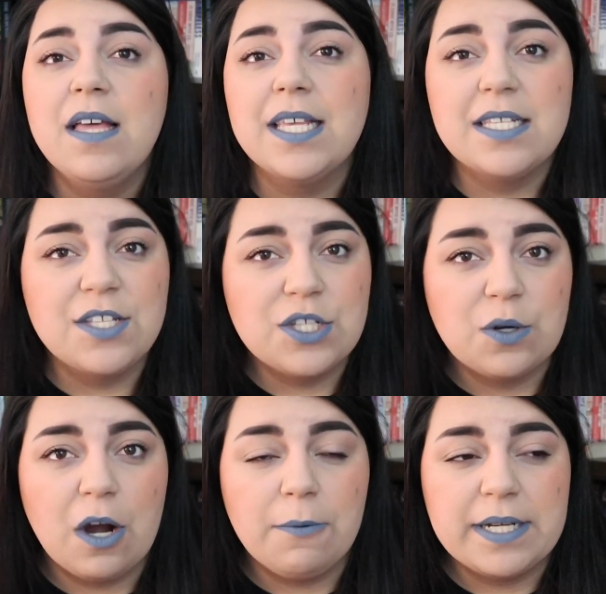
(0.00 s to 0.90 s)
This is a
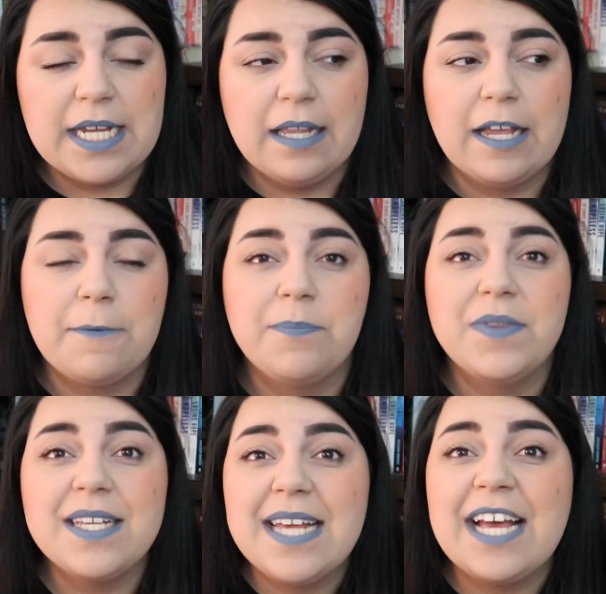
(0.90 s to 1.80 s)
Zorro retelling.
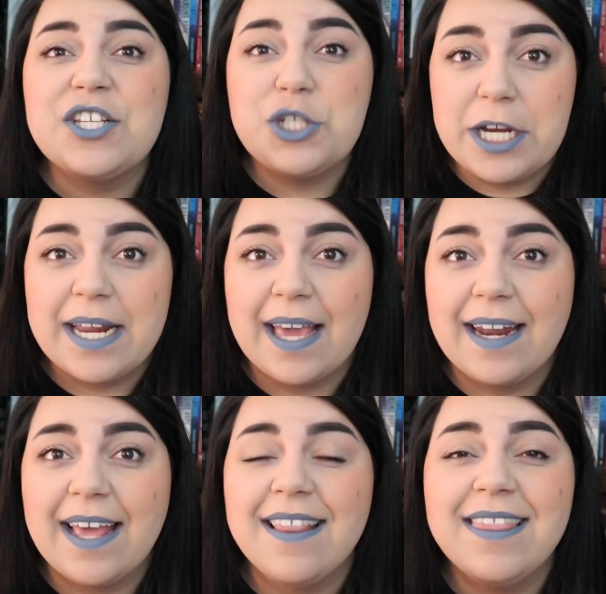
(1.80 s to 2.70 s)
This has cheating in it.